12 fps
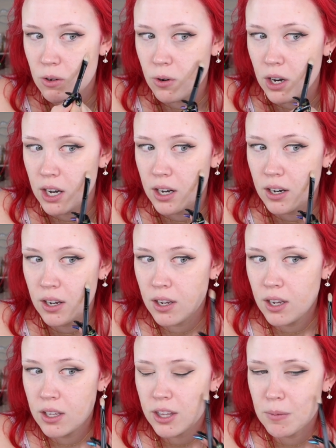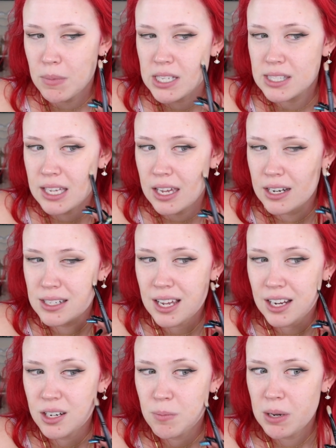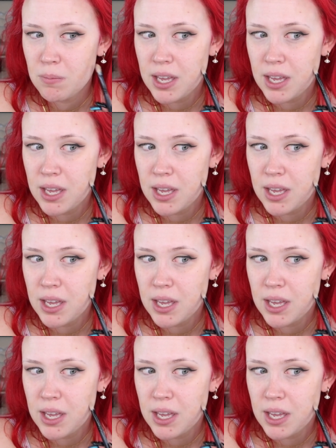or like my skin has kind of been